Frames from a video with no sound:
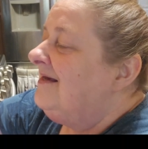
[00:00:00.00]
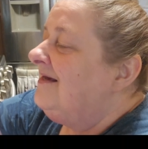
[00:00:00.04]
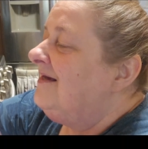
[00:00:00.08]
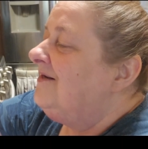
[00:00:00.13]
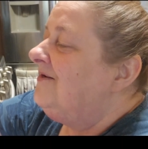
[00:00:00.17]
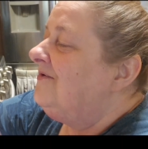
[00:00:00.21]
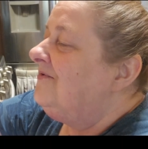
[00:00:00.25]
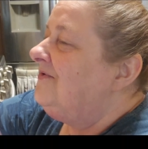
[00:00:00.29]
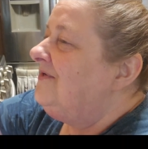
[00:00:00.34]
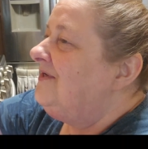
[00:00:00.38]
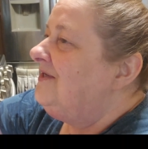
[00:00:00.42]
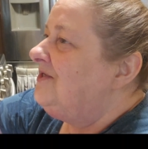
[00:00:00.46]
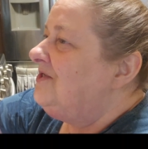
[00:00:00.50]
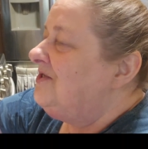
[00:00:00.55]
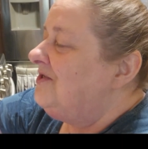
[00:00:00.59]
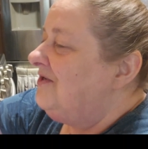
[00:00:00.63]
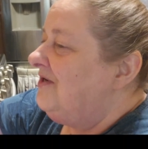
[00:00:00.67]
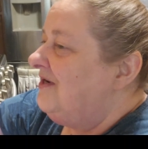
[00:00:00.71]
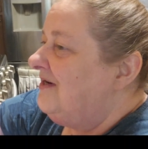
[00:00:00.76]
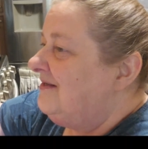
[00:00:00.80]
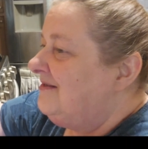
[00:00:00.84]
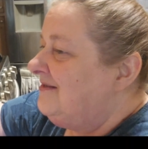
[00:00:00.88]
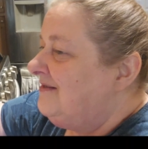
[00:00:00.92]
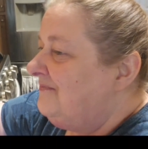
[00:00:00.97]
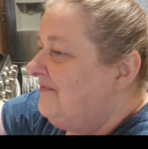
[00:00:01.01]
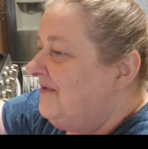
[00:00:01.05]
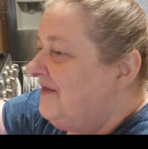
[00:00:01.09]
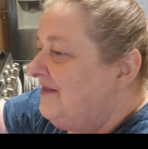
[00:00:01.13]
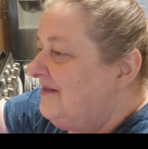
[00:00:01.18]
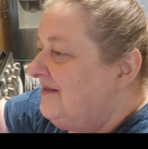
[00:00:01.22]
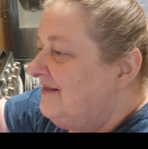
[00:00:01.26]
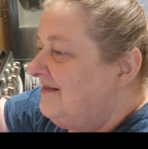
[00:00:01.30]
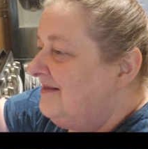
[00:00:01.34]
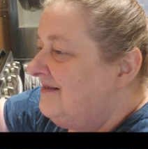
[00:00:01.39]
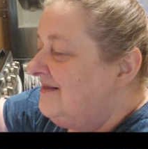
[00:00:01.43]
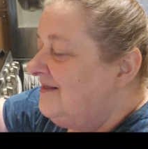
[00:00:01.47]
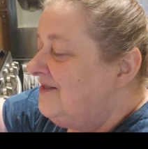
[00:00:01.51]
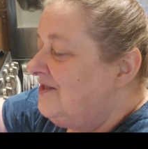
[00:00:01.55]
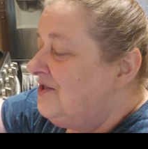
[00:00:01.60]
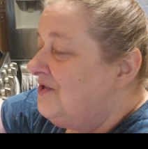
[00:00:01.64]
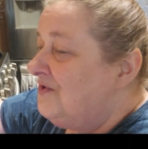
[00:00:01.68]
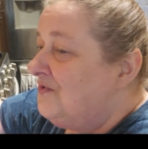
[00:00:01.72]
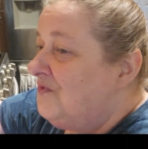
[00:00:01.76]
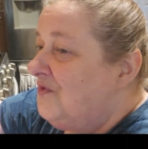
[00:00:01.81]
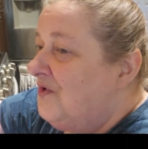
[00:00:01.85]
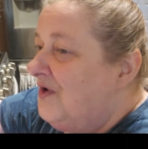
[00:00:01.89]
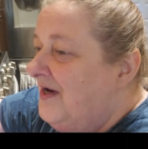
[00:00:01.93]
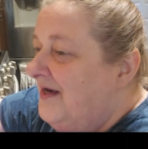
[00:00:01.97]
You know, did your husband, did
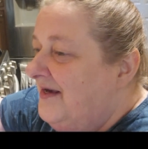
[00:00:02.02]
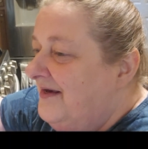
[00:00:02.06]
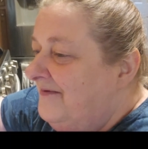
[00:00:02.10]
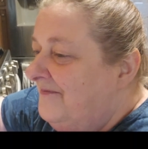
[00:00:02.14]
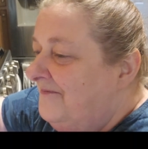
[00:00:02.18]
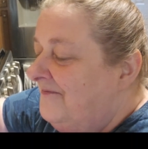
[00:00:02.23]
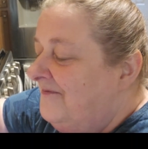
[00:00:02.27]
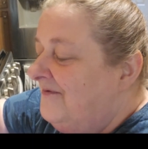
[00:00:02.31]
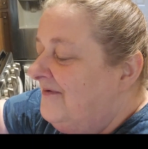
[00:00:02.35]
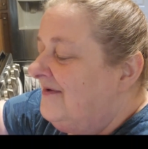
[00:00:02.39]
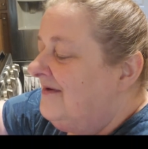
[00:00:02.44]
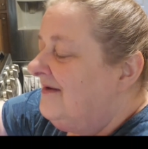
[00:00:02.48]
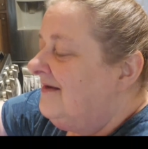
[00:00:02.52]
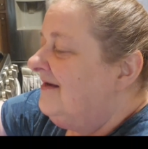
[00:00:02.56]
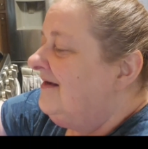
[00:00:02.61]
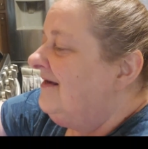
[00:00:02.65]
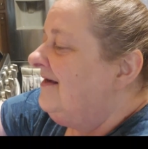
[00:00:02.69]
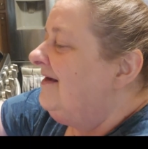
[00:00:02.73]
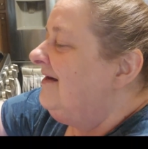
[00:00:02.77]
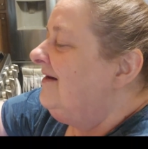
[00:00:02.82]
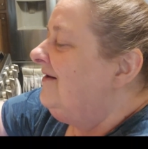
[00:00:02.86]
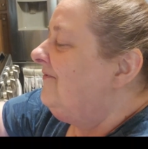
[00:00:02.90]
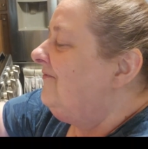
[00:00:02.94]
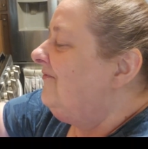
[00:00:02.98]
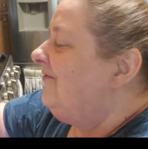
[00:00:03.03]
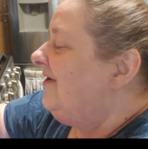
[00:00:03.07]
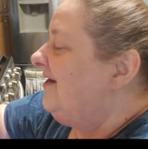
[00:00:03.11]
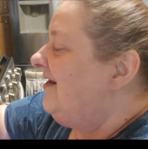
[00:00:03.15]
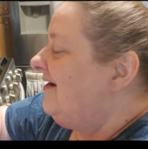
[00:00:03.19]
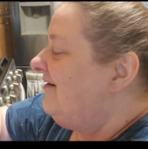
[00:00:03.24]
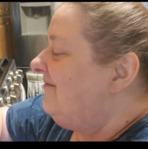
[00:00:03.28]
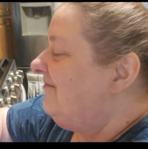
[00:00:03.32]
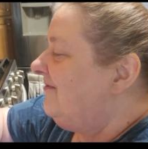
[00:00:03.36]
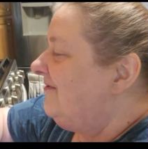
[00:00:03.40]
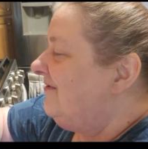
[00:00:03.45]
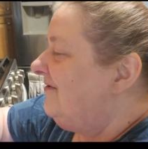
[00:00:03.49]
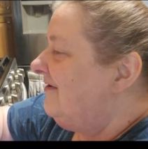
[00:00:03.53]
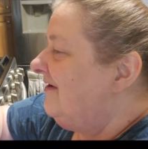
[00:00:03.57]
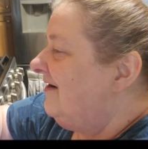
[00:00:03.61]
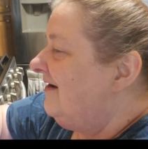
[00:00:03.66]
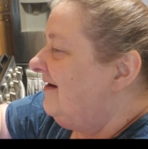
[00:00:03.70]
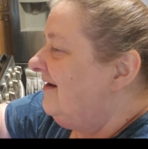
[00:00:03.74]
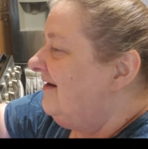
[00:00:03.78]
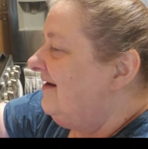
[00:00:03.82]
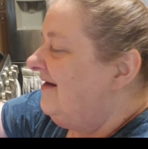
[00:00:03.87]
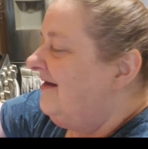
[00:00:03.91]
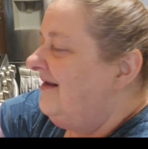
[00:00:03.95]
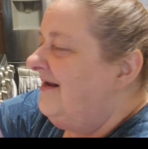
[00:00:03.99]
your wife, whatever.
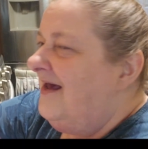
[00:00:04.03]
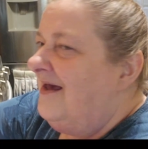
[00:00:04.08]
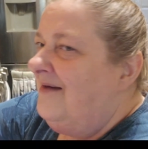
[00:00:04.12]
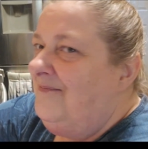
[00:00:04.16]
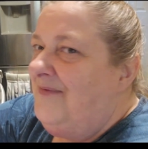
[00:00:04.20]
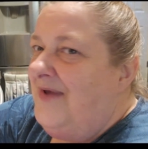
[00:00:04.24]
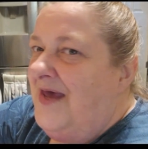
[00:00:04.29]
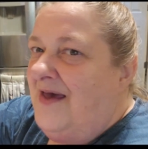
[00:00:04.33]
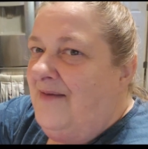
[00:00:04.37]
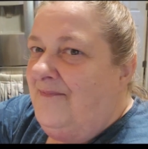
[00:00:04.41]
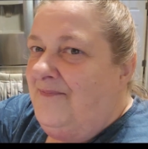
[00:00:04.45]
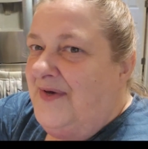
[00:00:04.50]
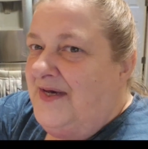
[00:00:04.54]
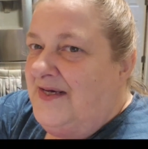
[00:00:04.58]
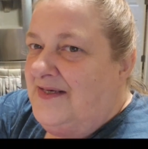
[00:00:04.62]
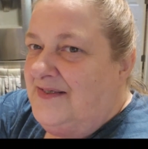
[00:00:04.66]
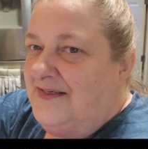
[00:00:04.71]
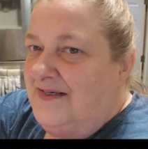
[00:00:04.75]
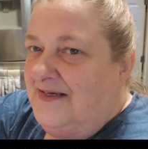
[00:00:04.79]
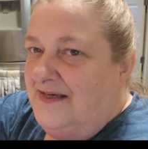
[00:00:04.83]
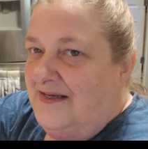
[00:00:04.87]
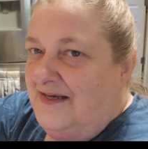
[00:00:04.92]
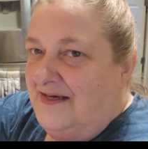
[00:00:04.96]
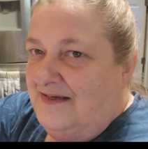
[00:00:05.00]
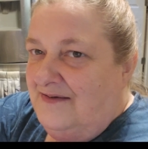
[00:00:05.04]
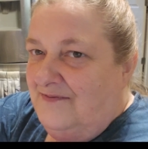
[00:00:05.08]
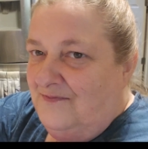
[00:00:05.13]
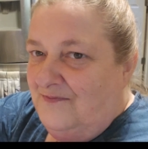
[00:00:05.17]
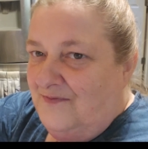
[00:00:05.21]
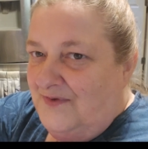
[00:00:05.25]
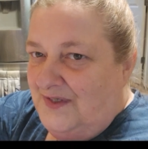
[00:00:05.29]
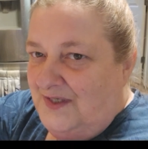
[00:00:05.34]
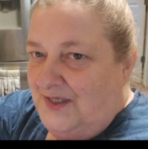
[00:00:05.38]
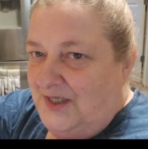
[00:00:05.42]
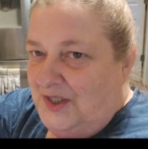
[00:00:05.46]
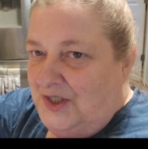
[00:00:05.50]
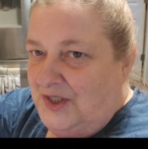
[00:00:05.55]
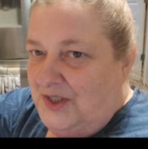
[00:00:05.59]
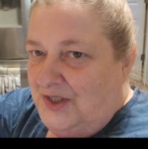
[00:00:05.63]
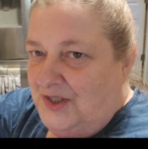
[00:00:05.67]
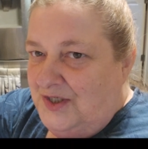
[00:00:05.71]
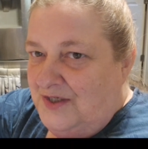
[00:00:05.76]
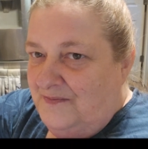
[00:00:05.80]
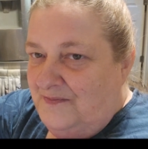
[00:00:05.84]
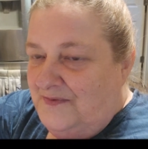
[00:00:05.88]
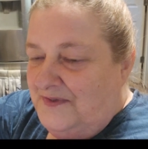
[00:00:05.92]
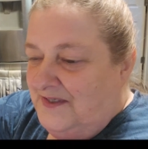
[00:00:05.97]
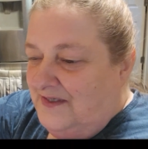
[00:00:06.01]
And I'm not basing it on
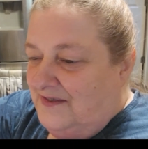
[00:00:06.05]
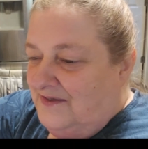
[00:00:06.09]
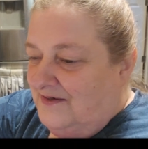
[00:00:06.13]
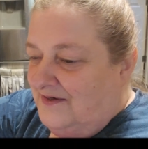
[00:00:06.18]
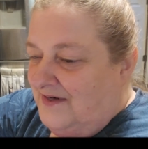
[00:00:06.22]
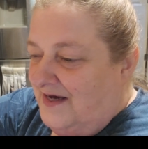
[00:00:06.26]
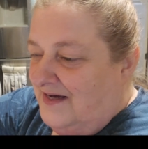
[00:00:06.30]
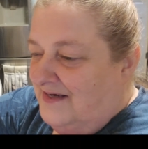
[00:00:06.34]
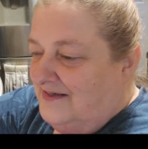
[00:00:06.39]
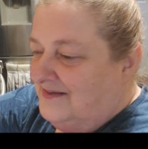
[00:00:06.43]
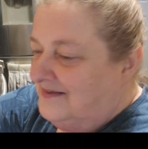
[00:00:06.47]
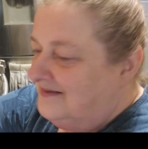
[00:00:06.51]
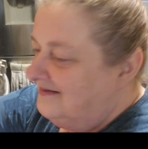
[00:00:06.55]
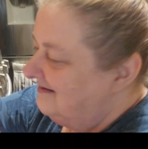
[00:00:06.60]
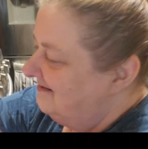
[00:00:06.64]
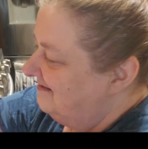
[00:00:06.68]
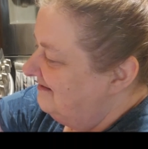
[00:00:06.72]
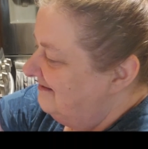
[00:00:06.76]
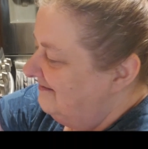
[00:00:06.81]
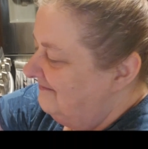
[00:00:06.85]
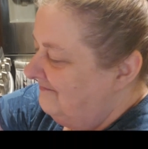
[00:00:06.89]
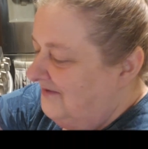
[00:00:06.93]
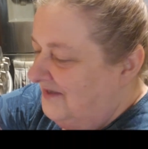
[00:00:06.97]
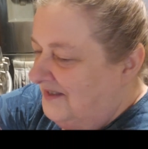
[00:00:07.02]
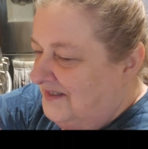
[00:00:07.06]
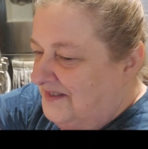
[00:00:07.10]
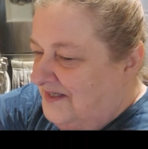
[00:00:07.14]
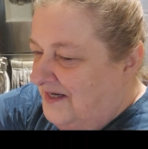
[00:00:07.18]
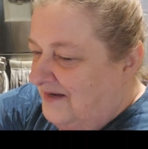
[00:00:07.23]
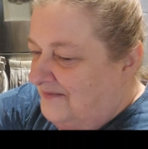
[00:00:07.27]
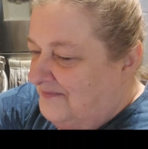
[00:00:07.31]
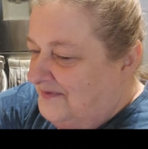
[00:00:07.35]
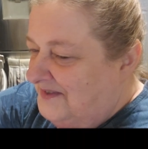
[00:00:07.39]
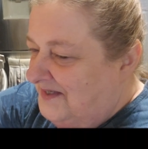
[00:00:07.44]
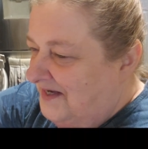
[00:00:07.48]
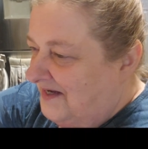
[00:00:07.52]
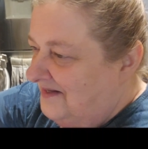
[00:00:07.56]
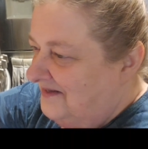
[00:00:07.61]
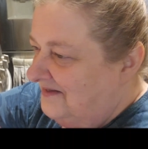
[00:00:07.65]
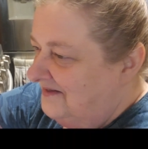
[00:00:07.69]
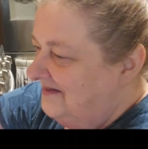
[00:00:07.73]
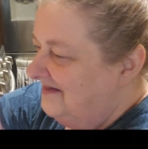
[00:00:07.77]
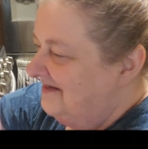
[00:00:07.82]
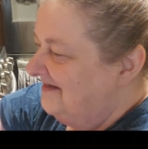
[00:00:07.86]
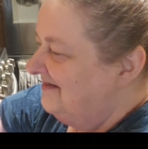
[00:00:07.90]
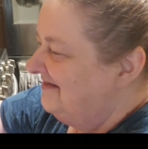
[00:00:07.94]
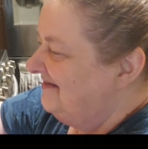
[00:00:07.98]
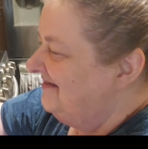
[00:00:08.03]
relationships either, guys. Me and Tom
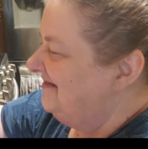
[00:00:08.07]
solid.